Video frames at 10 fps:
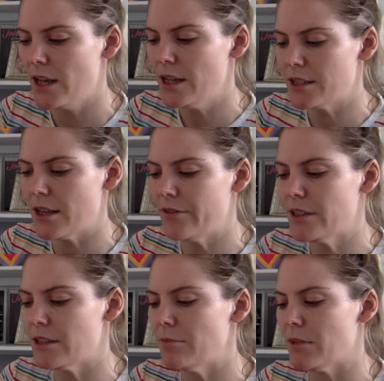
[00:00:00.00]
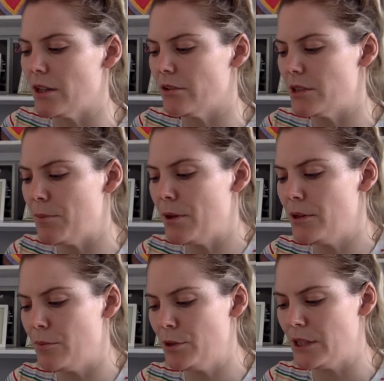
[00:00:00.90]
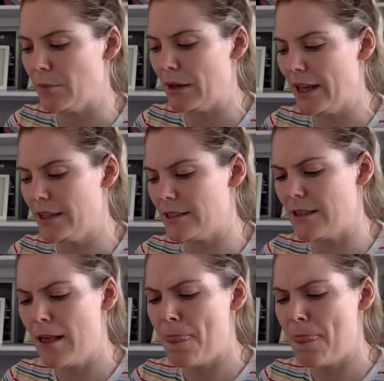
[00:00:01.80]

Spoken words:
serving something onto pudding plates,